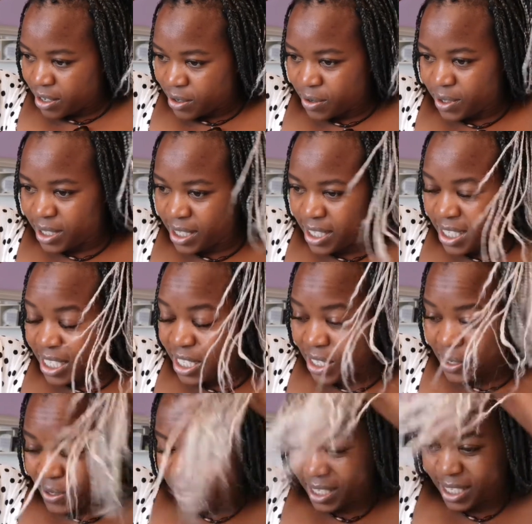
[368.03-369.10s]
Twist it,
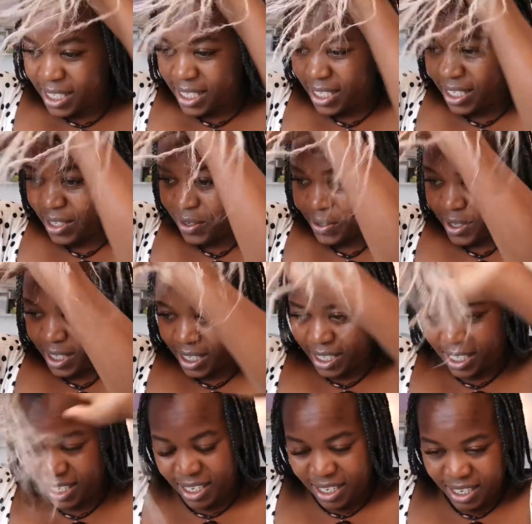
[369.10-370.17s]
twist it, twist
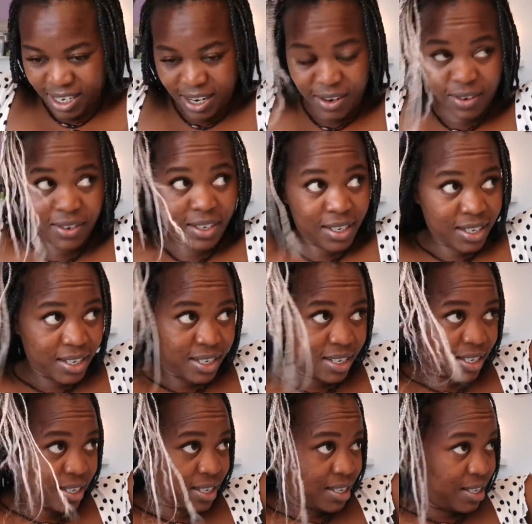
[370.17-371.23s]
it around.
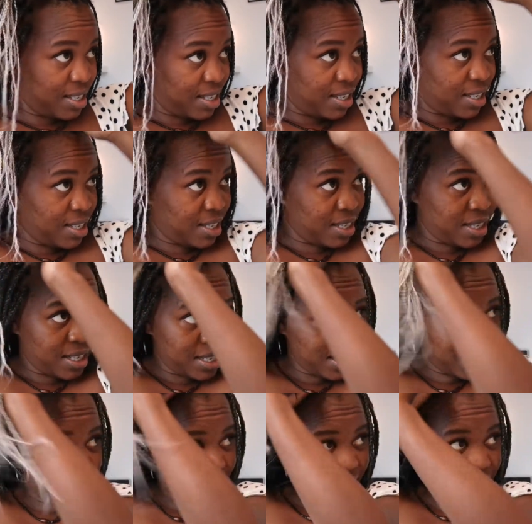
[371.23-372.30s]

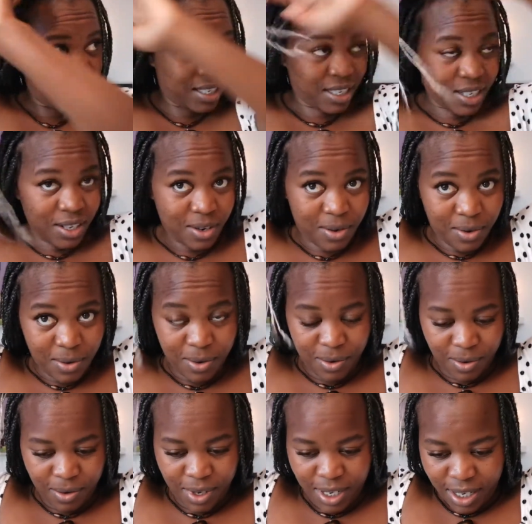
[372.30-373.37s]
Just
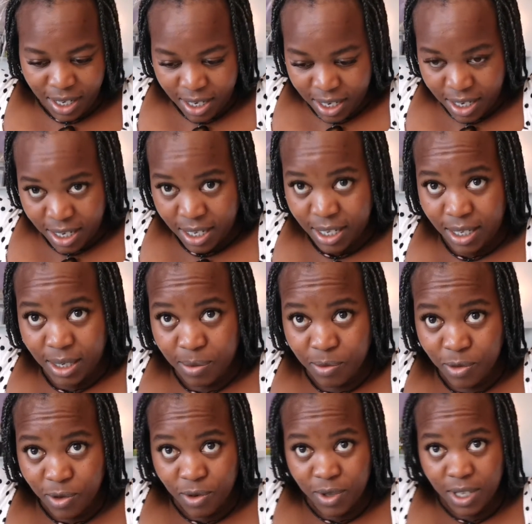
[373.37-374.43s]
slowly and
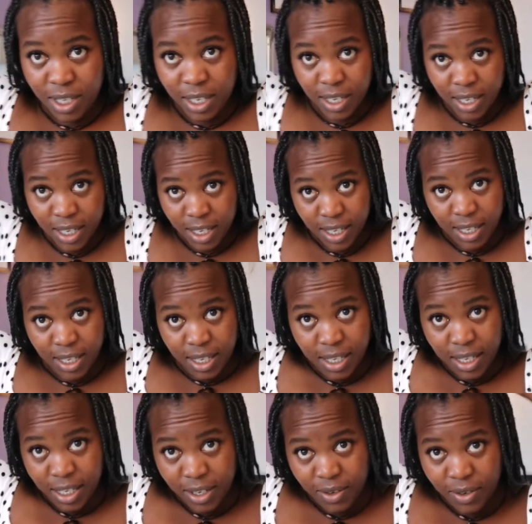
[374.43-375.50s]
smoothly.
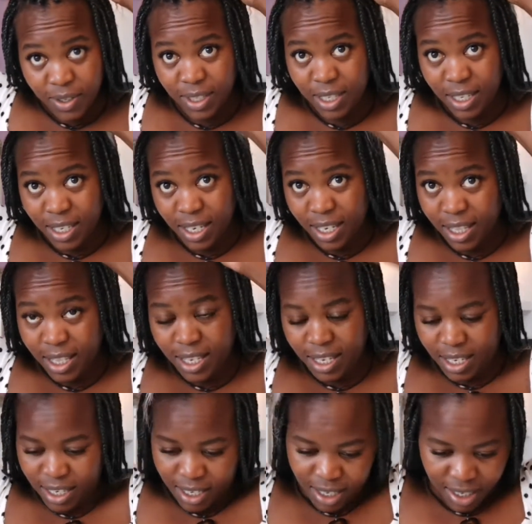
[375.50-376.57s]
Twist it like
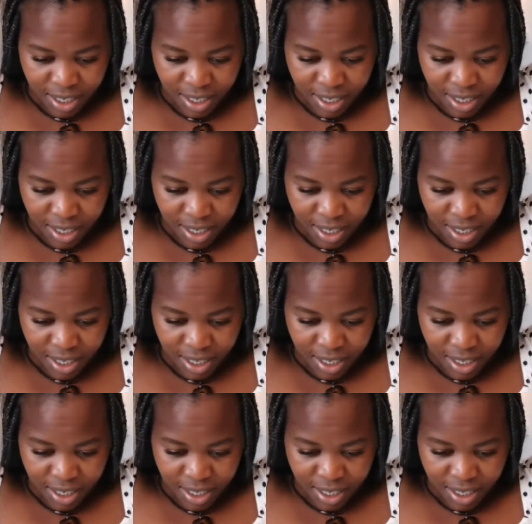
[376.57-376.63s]
that.